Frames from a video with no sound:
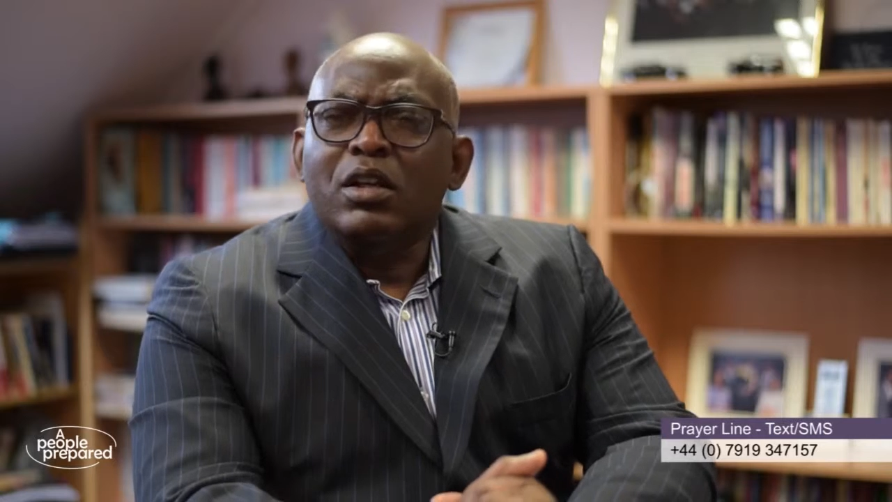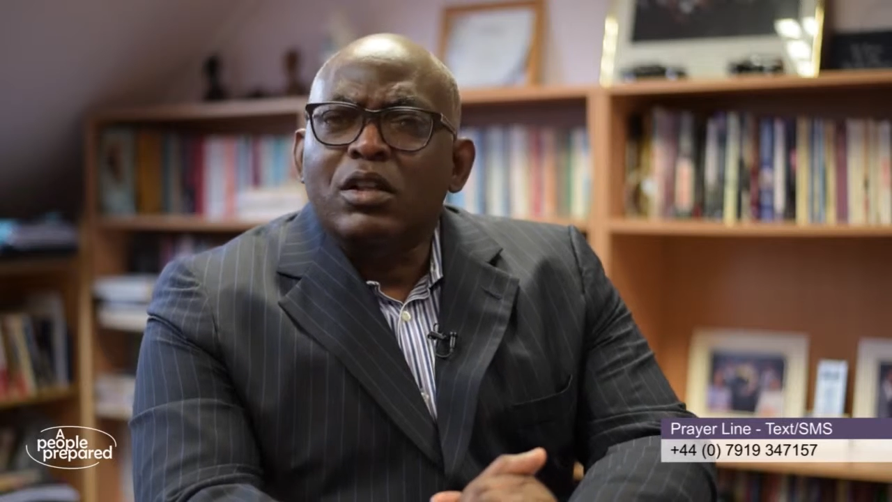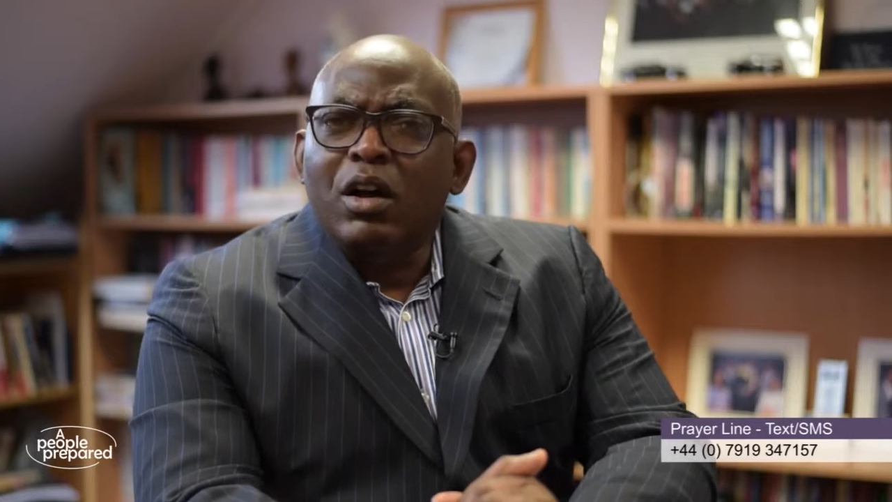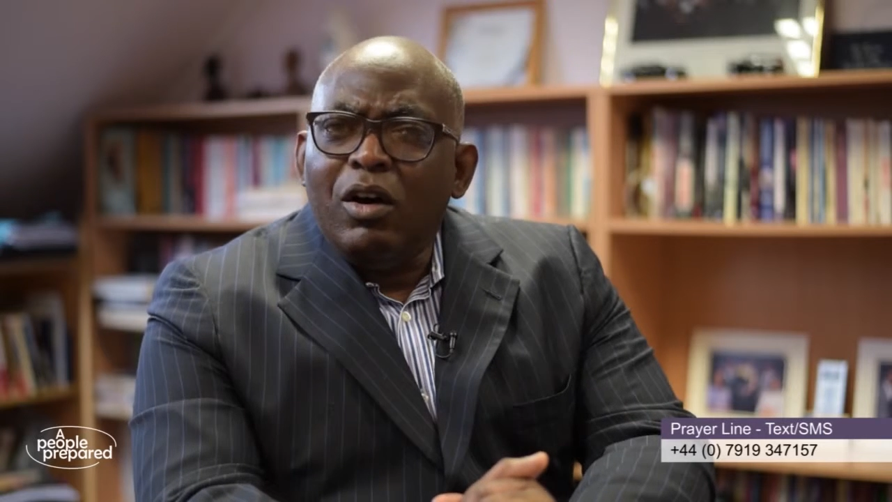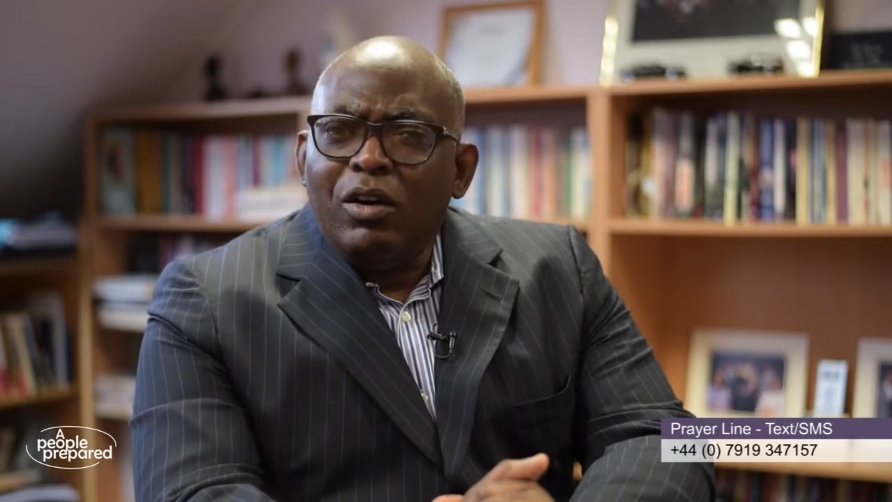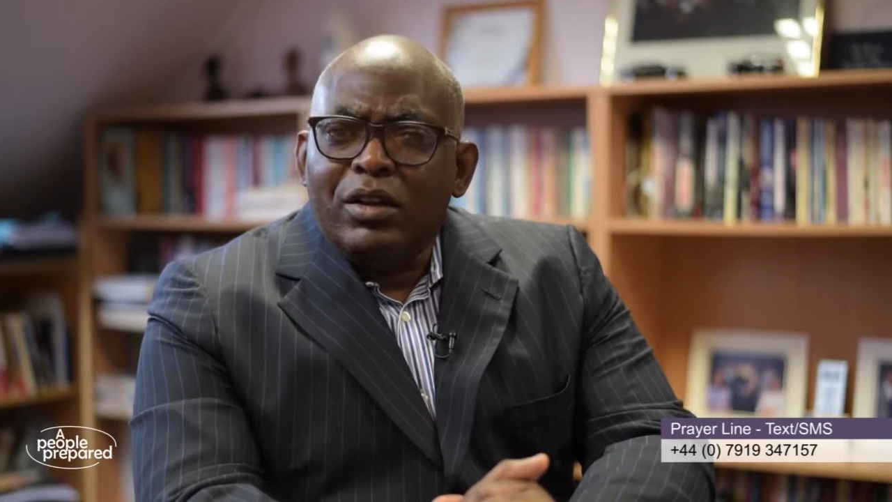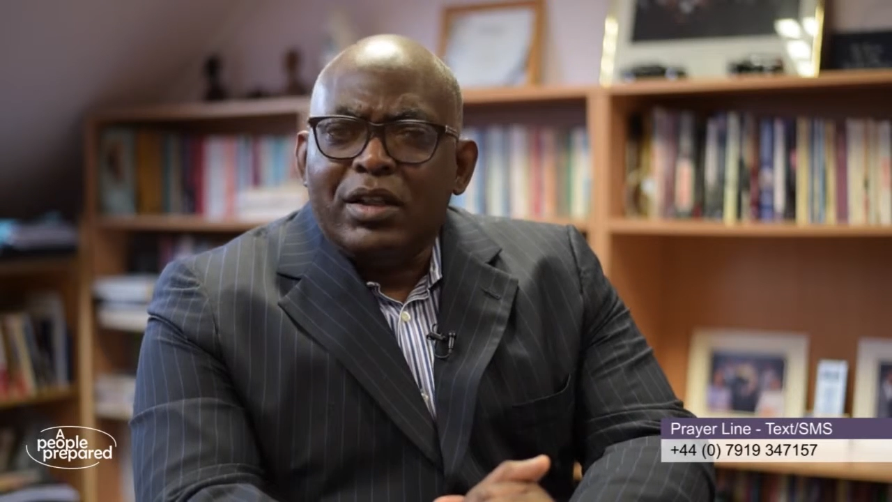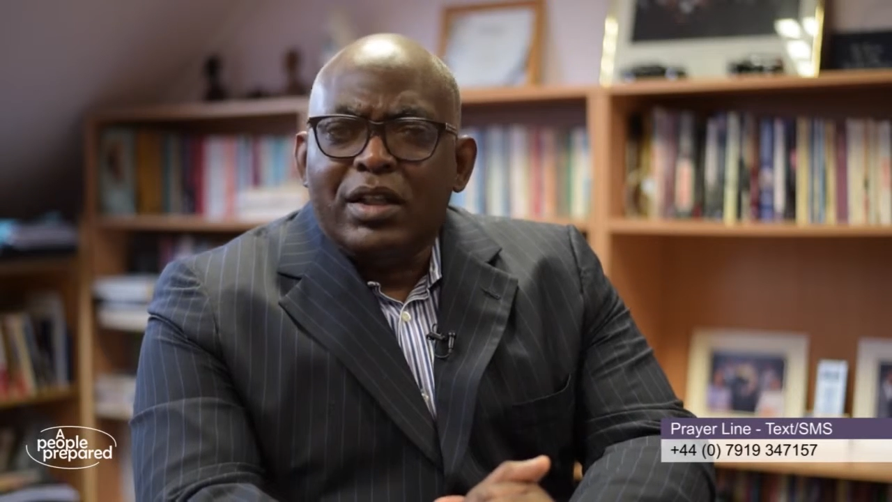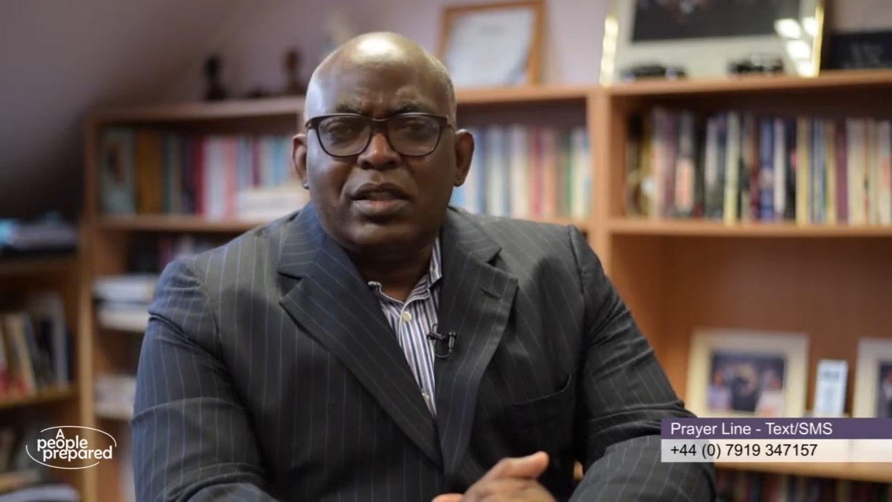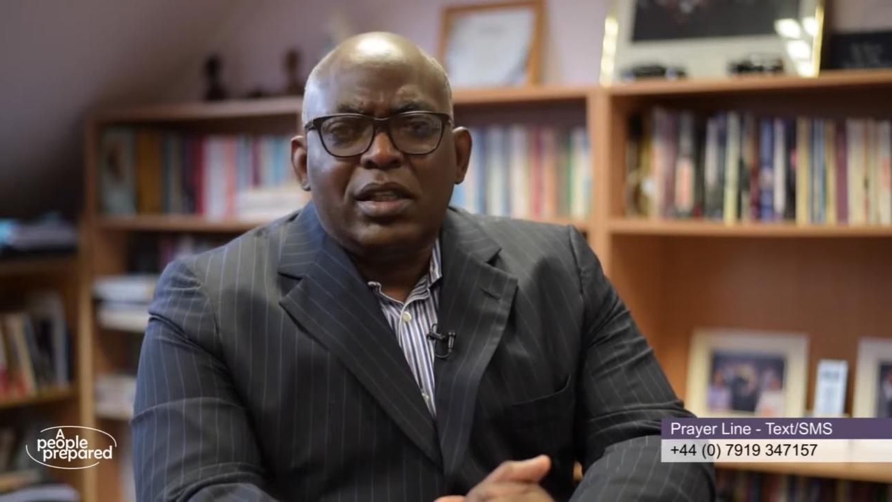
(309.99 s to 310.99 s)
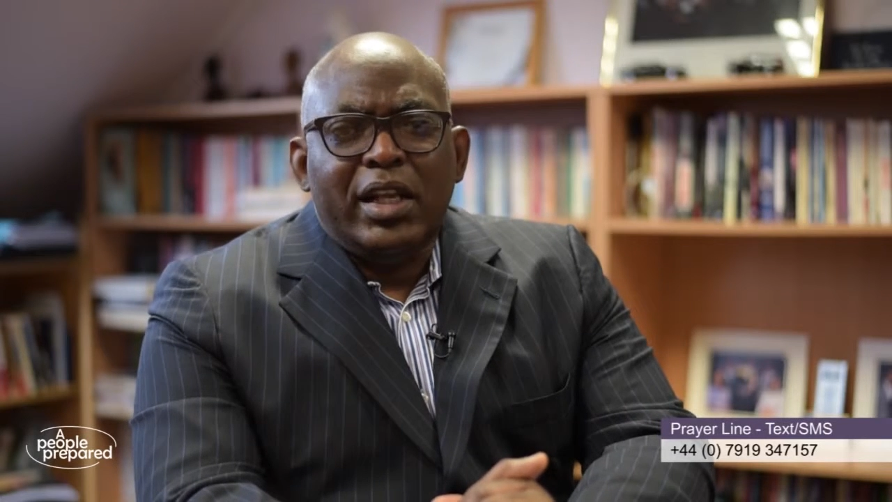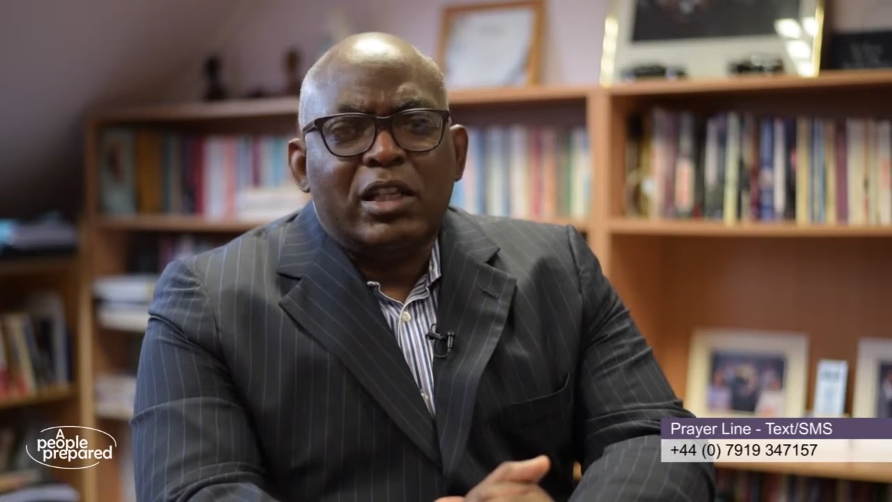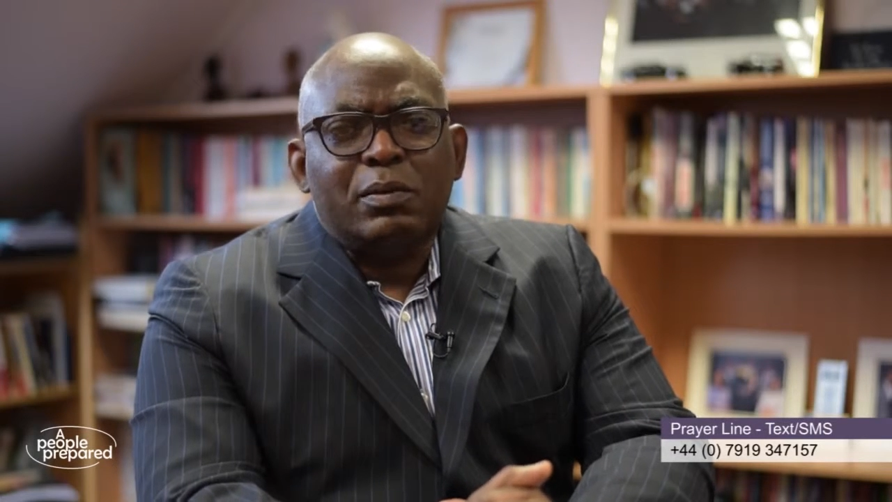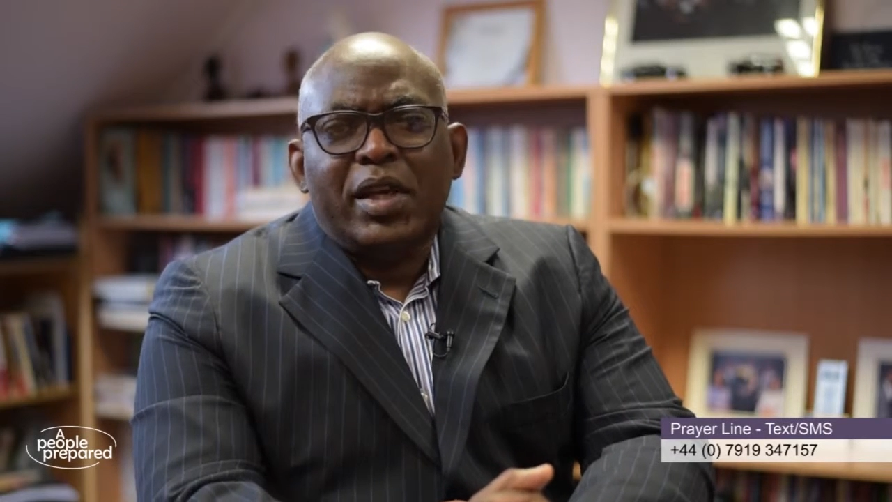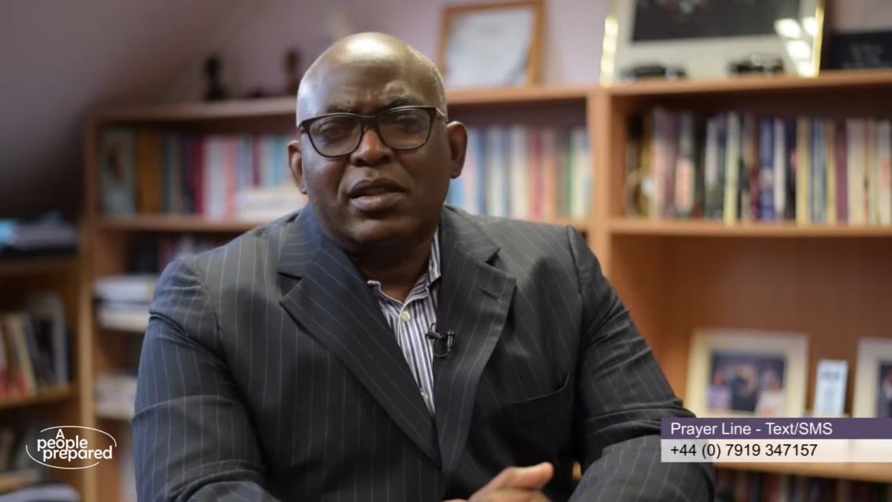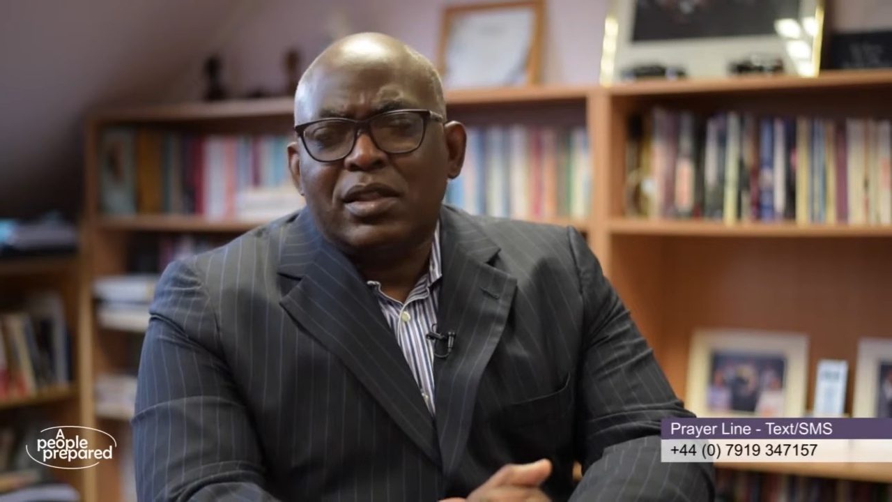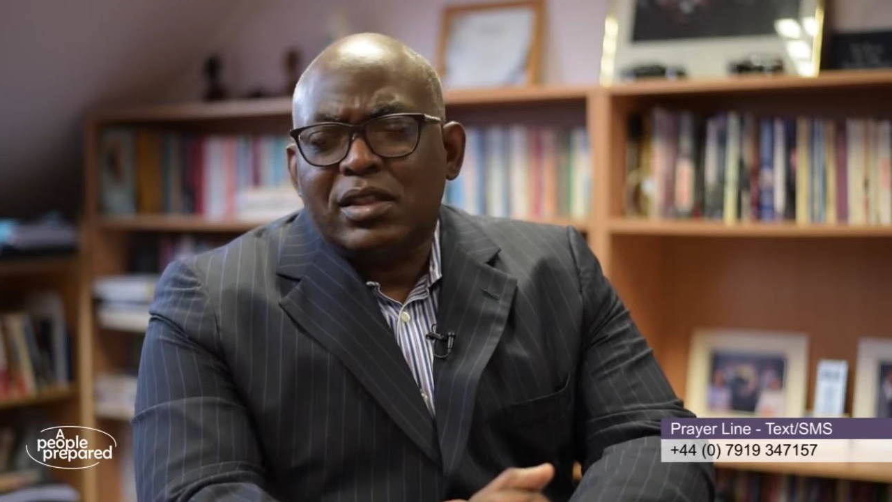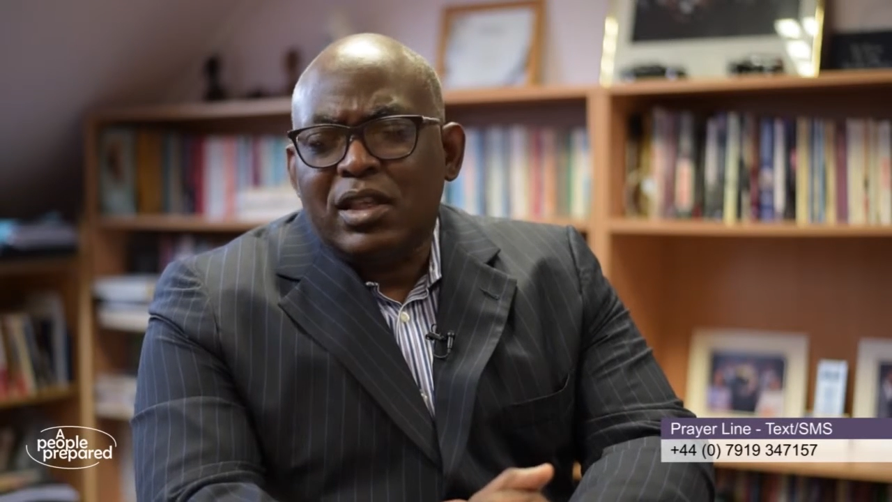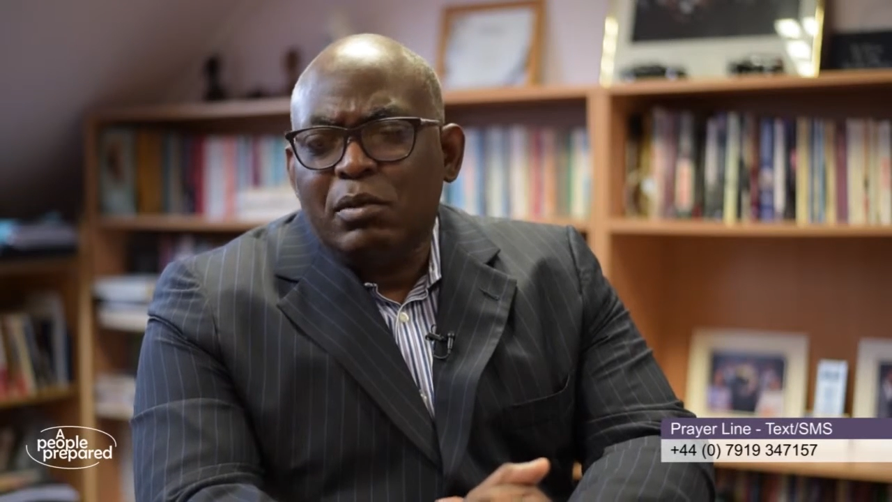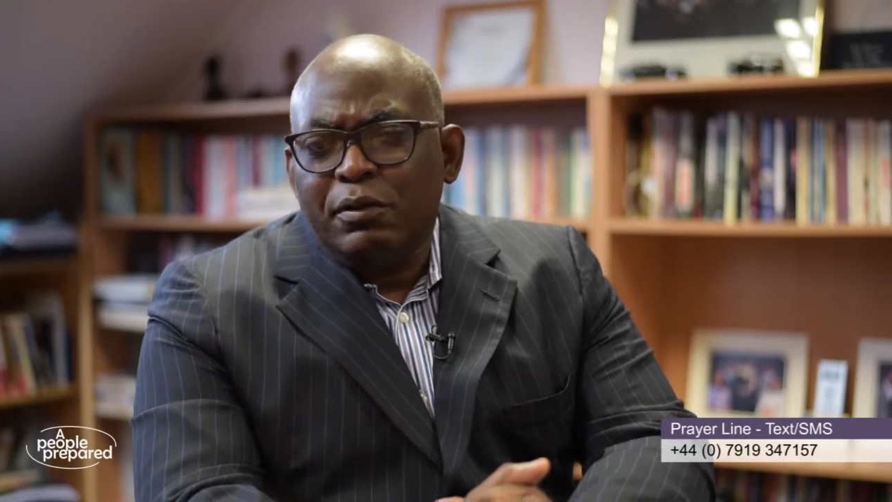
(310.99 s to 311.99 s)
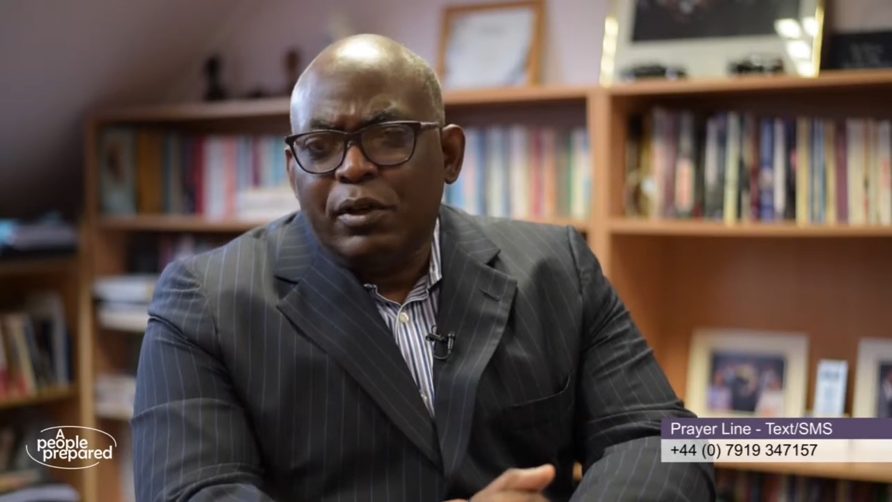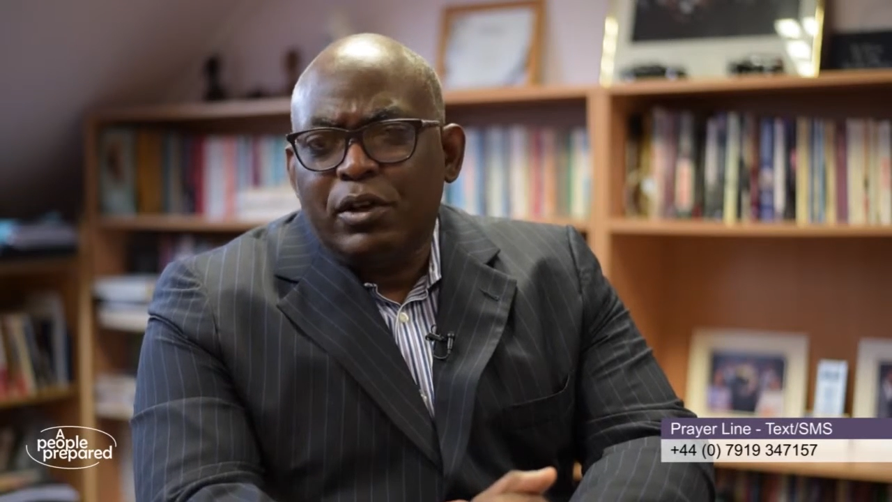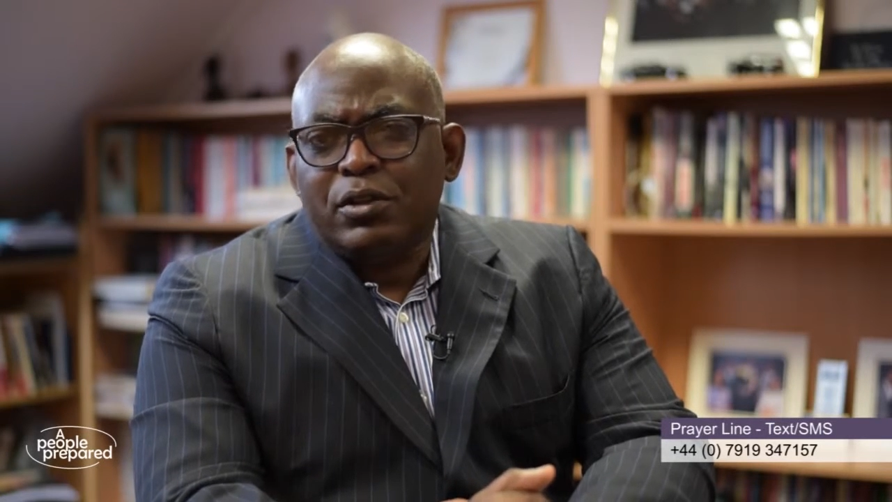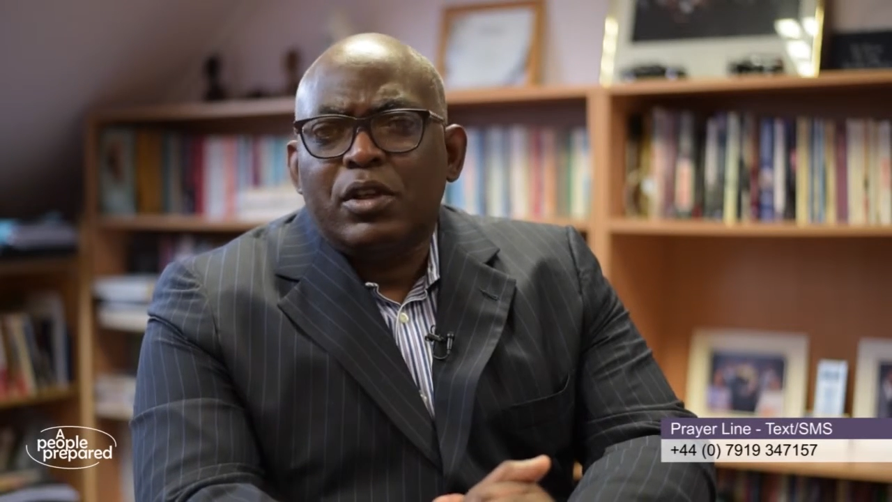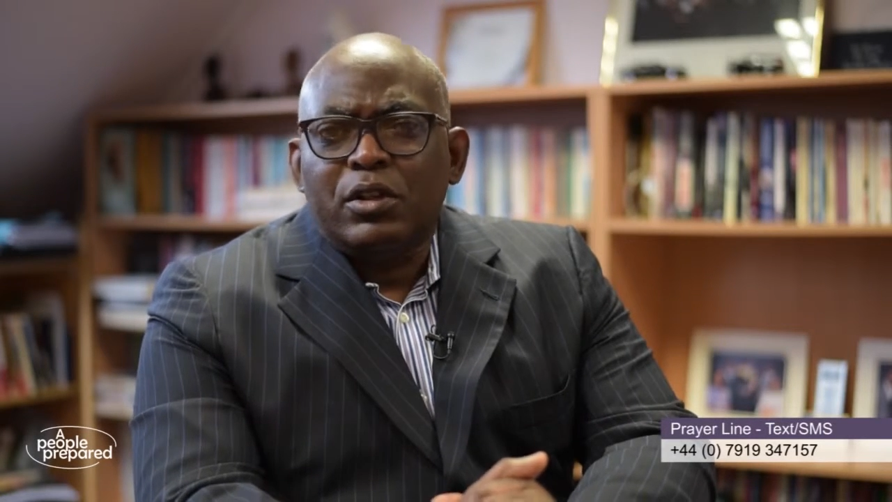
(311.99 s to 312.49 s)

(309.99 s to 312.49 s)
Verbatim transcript: God still expects the same of us